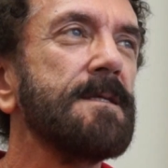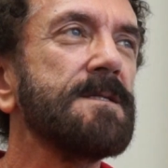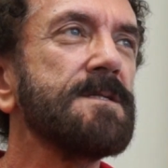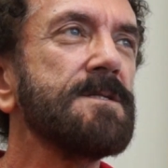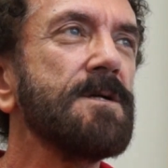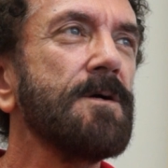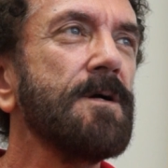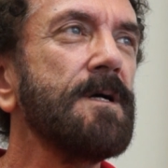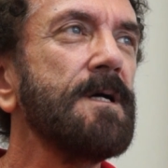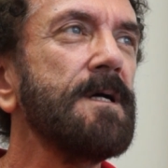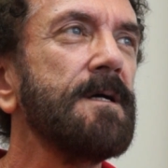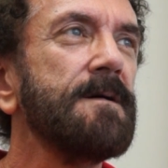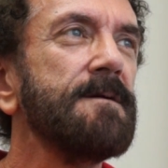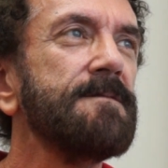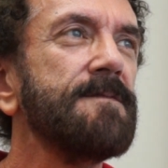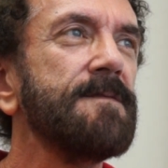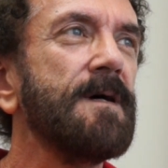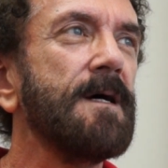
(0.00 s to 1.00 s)
The story
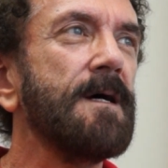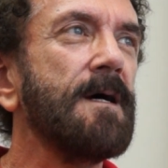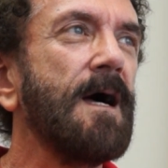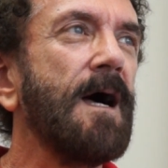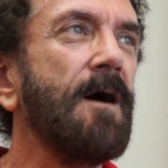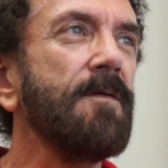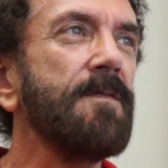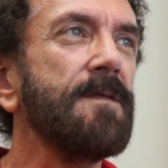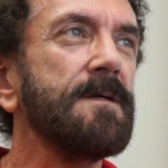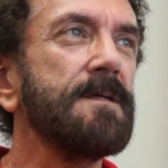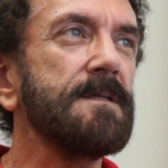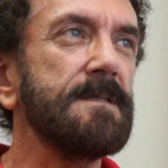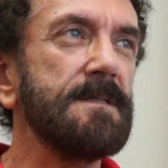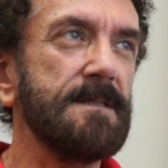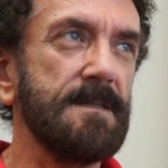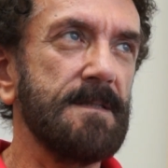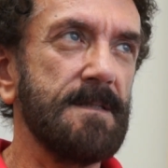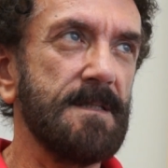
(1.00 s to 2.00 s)
of uh, how the,
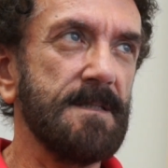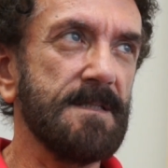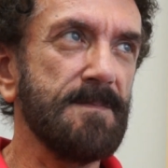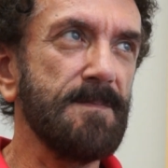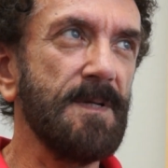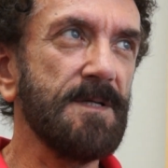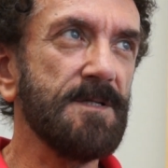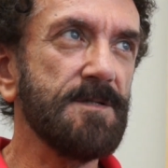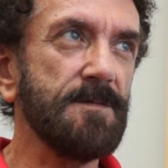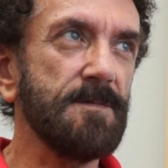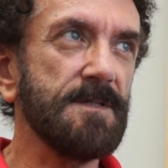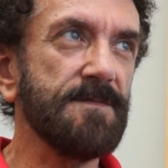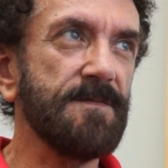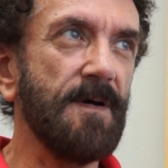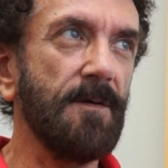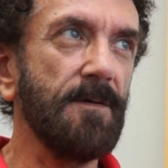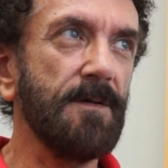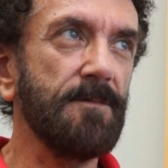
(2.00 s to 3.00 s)
this ministry was
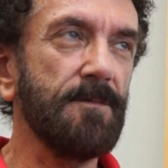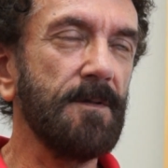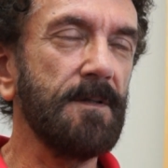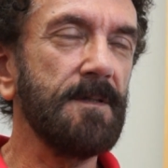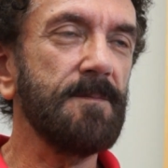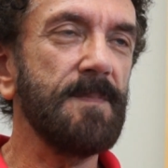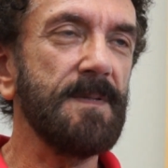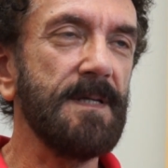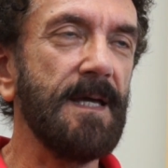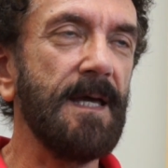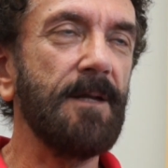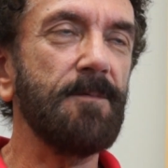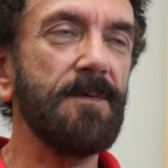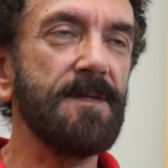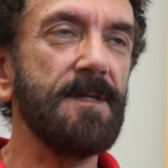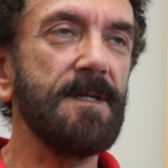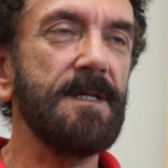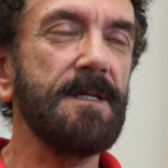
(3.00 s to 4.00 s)
founded really
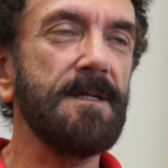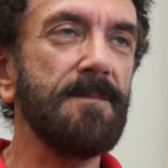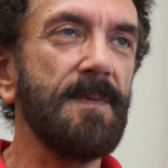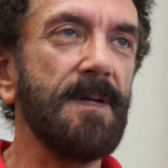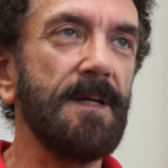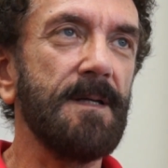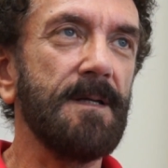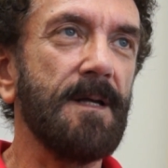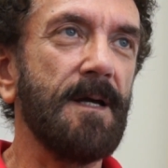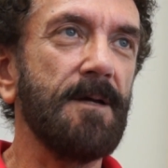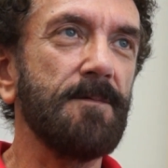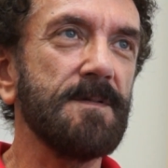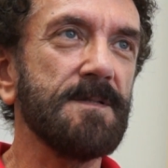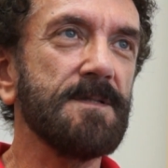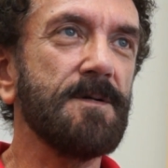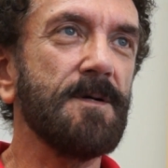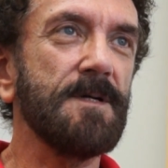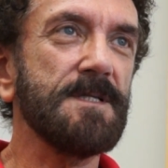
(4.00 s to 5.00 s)
began with an inmate. I
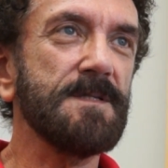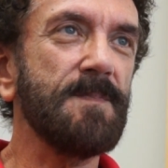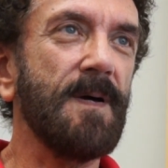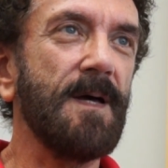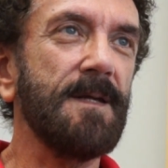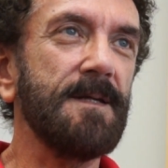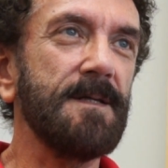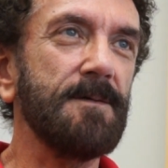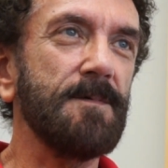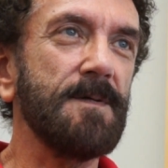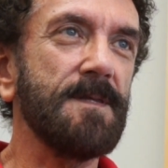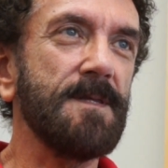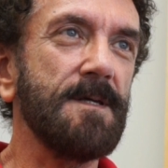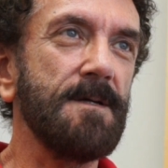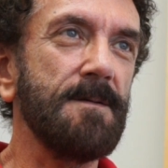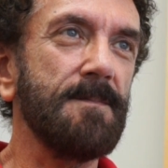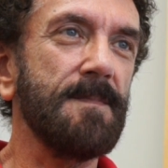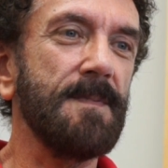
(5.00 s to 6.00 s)
was corresponding with
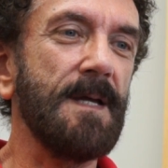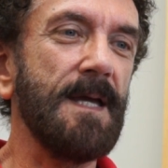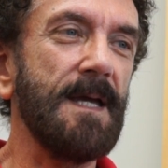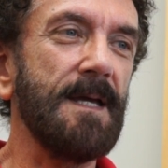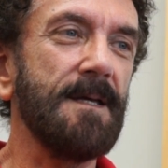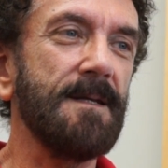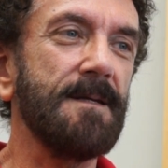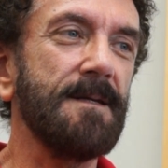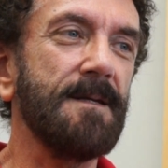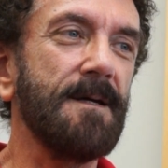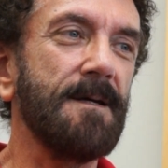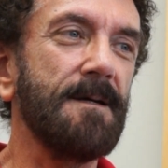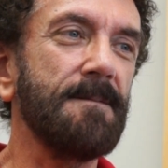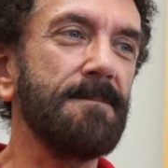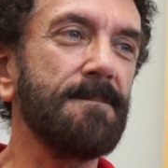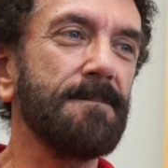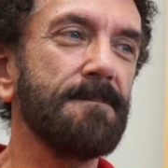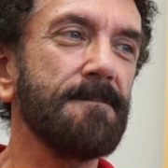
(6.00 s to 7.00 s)
him, and
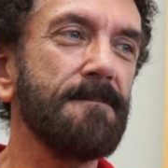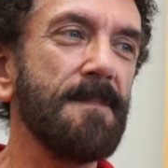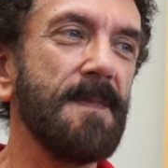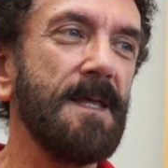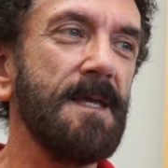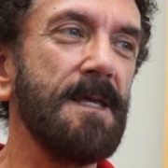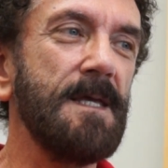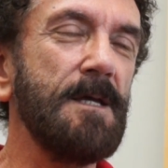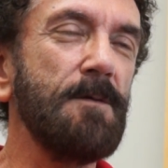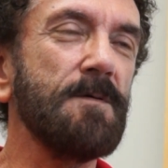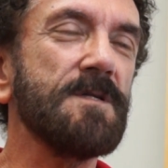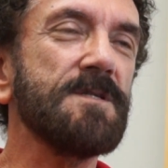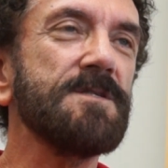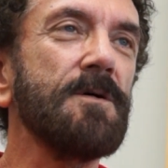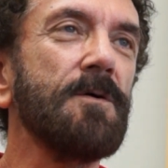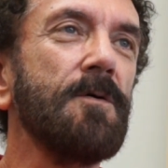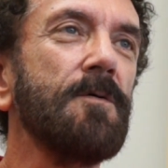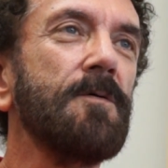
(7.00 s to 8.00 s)
um, he was
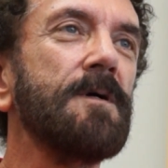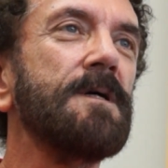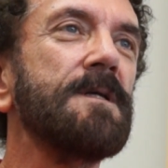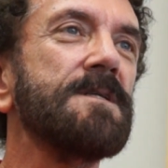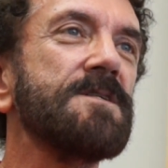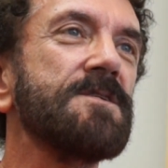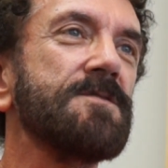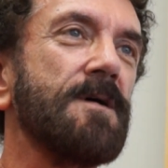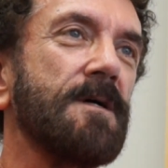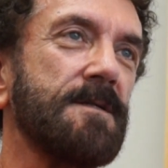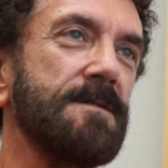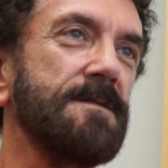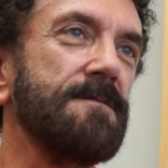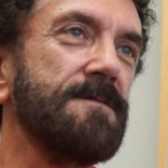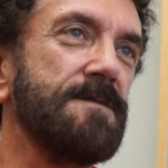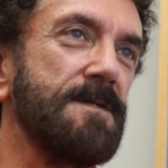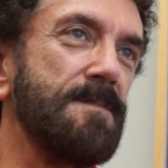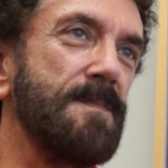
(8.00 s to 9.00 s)
so
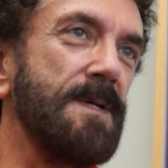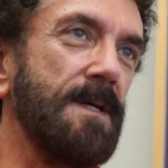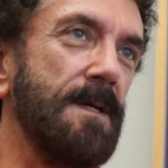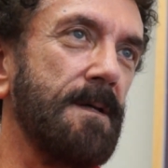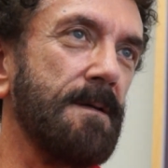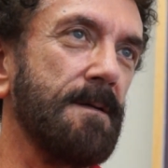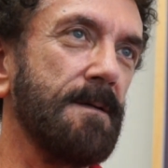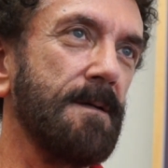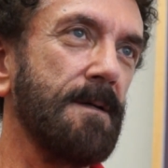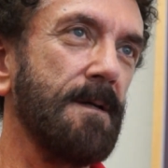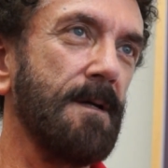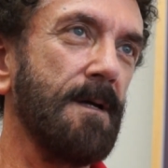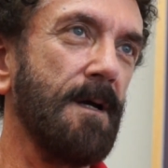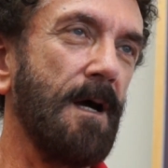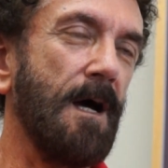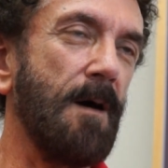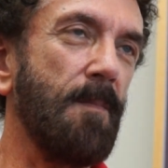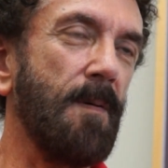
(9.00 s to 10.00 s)
instructive to me
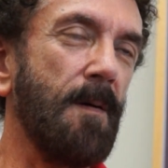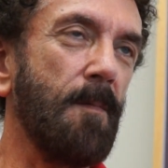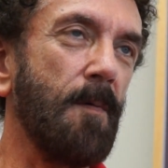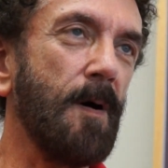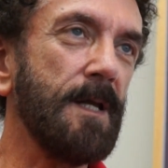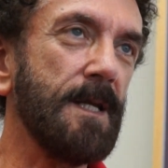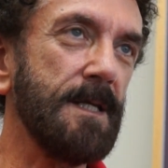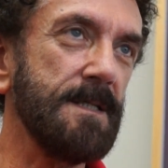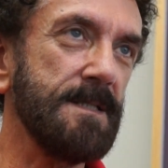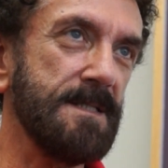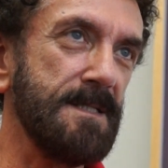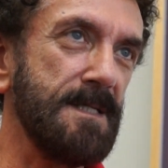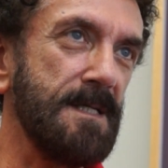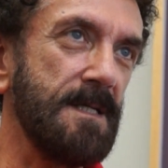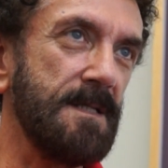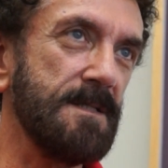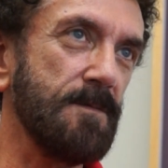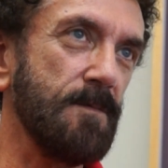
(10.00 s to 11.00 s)
about what his
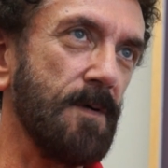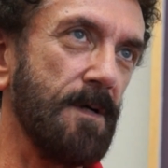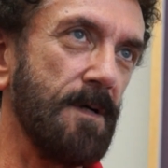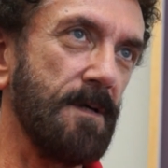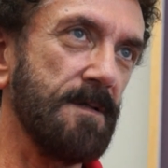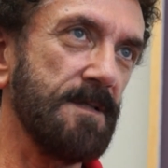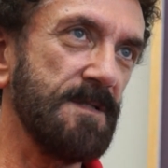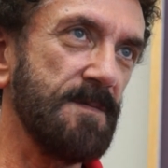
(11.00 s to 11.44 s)
needs were